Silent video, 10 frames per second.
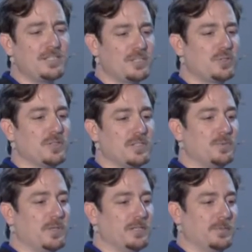let's choose
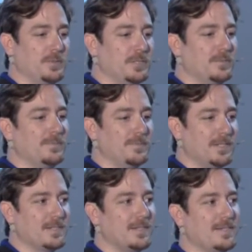at random, you know,
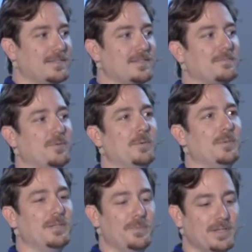because that's
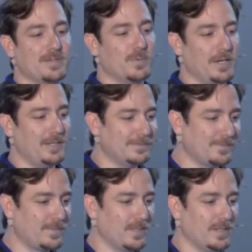probably the best way.
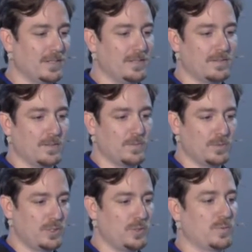And
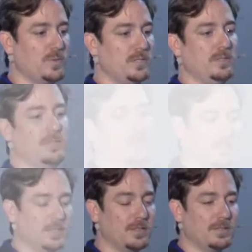so choose one.
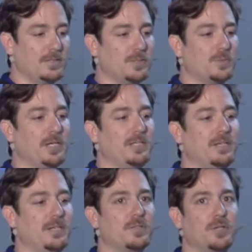Still not
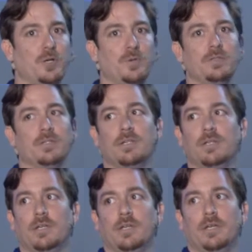writing our code,
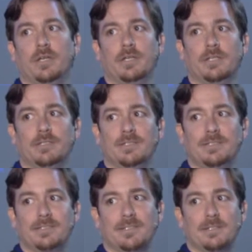uh,
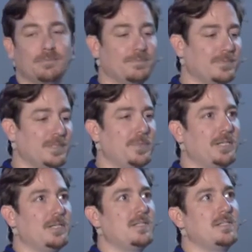needing some
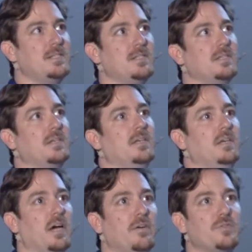dependencies.
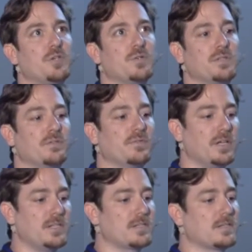Uh, I've chosen
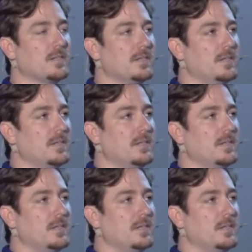Flask